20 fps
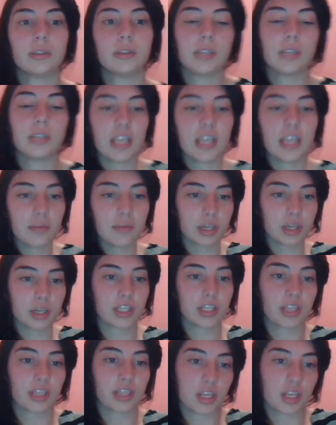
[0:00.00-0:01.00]
the image
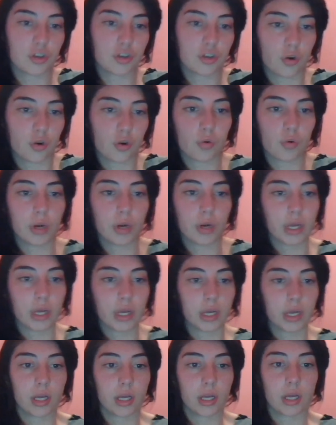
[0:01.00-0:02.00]
that they show
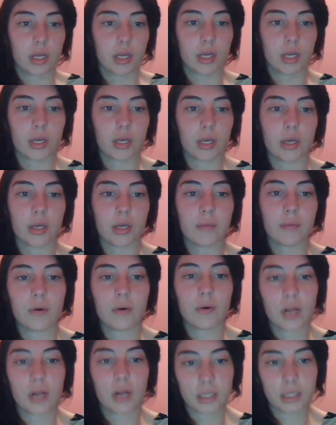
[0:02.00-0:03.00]

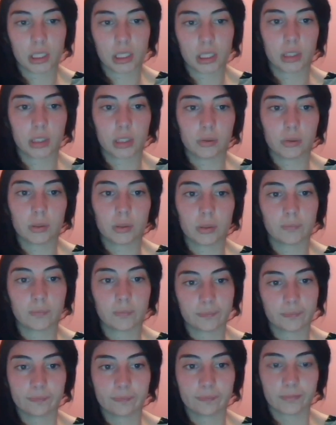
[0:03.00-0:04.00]
about Latinos.
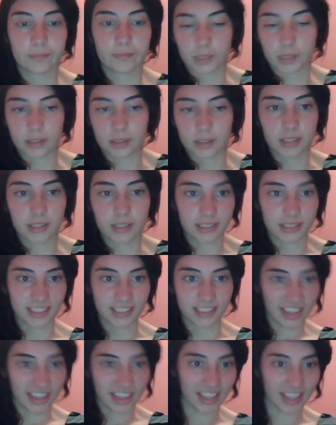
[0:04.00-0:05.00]
And that's
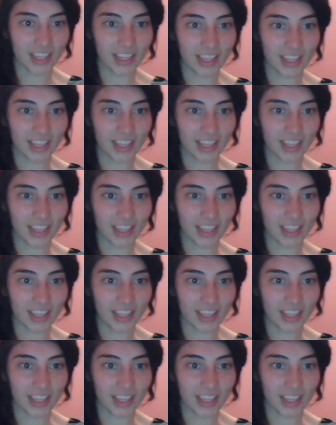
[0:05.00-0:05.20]
it. Thank